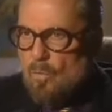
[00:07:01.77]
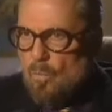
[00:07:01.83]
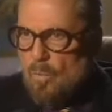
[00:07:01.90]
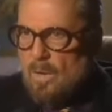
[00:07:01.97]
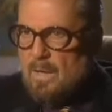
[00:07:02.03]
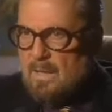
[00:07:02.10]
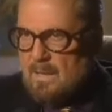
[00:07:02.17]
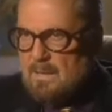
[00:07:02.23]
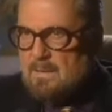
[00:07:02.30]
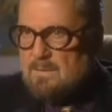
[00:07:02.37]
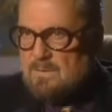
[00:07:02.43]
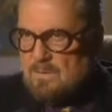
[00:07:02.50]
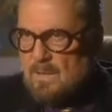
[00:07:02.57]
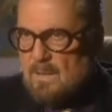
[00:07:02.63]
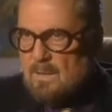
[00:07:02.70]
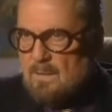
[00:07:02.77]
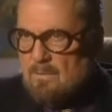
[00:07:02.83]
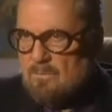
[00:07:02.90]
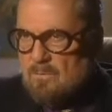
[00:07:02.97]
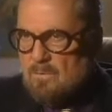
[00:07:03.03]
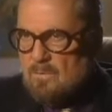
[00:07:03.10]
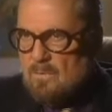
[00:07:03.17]
What is
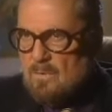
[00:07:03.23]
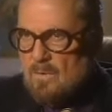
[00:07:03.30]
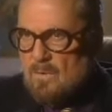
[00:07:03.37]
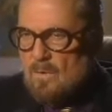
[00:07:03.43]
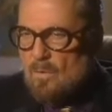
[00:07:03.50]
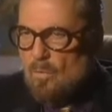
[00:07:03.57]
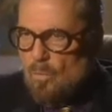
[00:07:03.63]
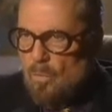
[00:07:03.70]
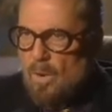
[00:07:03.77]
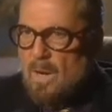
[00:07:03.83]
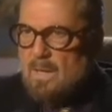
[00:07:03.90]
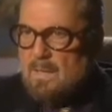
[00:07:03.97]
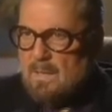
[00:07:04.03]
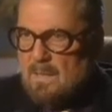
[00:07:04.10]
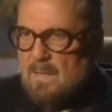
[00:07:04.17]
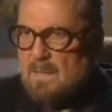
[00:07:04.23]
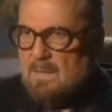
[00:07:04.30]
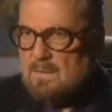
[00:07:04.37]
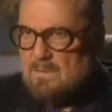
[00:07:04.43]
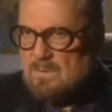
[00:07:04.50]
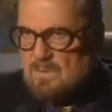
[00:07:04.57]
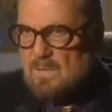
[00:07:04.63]
saved? What
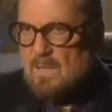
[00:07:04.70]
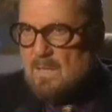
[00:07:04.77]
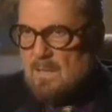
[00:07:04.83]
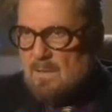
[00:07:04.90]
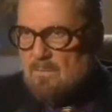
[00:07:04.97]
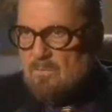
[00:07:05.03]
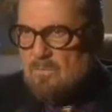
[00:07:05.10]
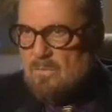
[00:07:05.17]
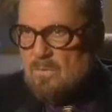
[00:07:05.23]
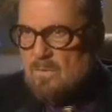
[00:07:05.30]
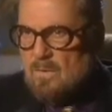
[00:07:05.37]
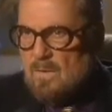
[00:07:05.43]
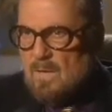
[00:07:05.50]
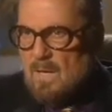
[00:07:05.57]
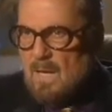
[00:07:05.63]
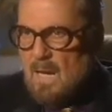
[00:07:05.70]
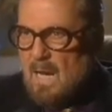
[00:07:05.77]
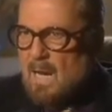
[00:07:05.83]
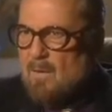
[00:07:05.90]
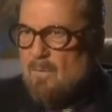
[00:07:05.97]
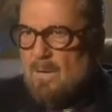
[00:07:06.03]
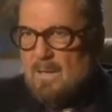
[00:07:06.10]
is saved?
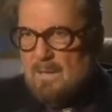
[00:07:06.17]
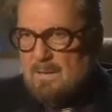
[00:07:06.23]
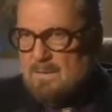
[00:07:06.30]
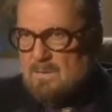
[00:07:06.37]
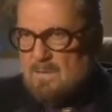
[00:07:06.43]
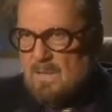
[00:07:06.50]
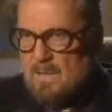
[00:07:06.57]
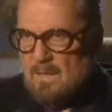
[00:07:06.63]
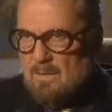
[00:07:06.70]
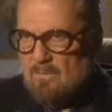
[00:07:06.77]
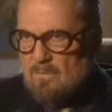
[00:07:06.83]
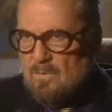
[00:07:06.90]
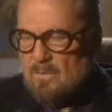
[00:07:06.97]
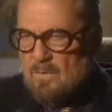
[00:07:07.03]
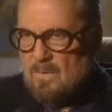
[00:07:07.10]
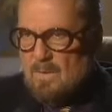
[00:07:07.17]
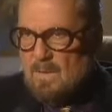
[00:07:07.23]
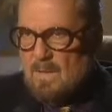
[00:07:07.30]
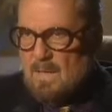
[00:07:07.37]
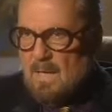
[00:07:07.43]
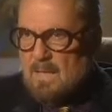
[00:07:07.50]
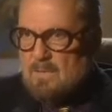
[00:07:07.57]
How do I get saved?
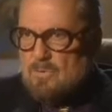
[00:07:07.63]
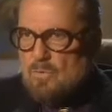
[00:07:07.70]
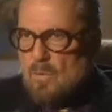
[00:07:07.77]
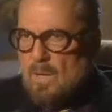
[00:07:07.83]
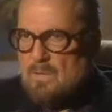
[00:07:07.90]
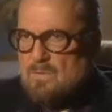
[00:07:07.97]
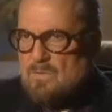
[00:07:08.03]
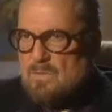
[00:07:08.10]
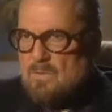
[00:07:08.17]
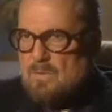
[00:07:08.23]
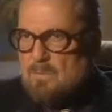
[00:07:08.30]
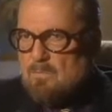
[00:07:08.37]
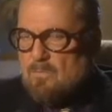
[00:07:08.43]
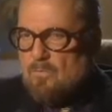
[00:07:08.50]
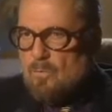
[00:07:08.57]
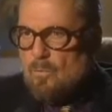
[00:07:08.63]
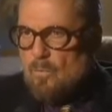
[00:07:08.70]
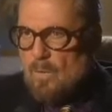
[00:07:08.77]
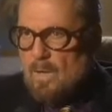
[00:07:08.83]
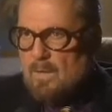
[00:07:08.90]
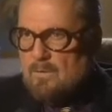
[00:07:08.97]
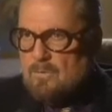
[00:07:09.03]
And so I sent them for
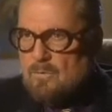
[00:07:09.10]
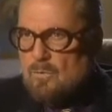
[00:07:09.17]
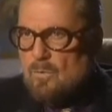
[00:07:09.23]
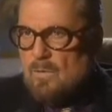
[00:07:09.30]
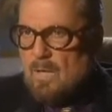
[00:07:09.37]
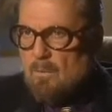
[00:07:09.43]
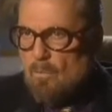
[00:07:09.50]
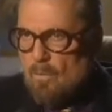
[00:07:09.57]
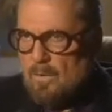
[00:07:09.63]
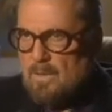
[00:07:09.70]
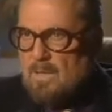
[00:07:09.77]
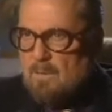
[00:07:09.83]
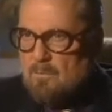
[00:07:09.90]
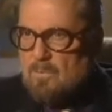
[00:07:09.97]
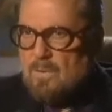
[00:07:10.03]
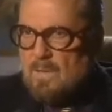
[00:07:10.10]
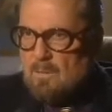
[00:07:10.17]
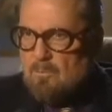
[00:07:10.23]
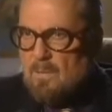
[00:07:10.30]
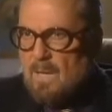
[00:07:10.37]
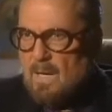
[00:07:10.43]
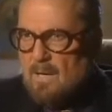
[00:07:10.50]
Ron Short. I wanted him to
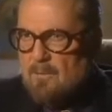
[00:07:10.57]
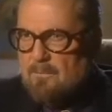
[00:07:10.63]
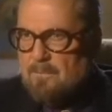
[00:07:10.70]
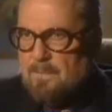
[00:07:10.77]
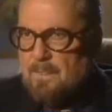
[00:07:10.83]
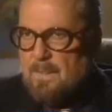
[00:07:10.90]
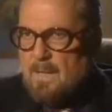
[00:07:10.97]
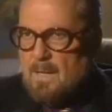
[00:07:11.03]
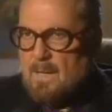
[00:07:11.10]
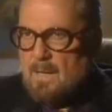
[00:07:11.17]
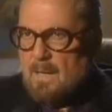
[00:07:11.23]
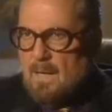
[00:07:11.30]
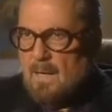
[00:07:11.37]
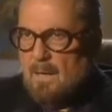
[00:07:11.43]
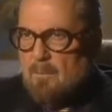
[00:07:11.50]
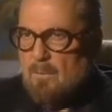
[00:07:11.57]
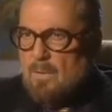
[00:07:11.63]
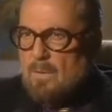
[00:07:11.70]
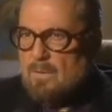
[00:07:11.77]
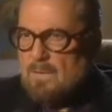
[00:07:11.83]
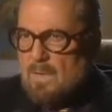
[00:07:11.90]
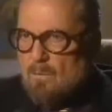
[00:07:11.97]
come down
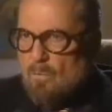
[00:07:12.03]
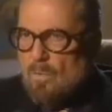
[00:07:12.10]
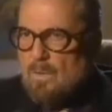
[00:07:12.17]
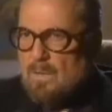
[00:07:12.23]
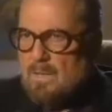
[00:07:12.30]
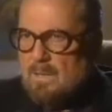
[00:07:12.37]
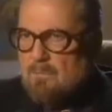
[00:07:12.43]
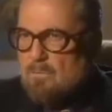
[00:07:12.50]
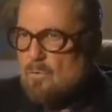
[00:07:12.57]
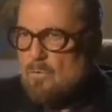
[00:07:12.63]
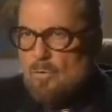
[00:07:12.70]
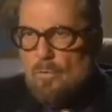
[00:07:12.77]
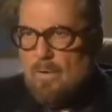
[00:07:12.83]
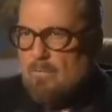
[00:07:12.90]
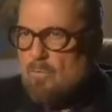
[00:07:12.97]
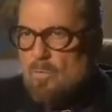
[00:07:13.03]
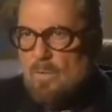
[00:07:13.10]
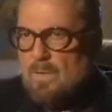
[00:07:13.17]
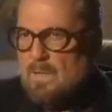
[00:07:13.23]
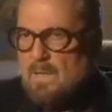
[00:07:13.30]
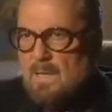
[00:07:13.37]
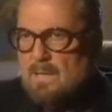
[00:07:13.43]
because I wanted him to do
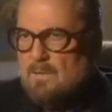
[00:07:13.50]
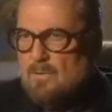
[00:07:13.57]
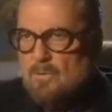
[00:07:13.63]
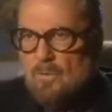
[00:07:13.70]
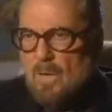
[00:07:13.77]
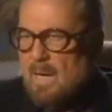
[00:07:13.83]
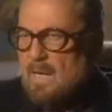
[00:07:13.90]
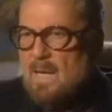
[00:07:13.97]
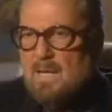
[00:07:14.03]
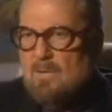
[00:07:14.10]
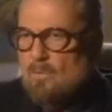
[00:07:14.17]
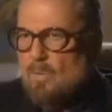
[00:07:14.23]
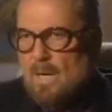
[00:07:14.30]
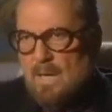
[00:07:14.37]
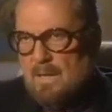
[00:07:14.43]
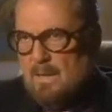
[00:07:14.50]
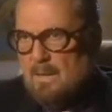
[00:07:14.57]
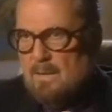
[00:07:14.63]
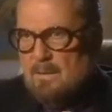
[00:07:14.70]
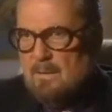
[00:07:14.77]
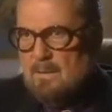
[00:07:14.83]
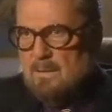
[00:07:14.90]
what he had to do. I had no idea.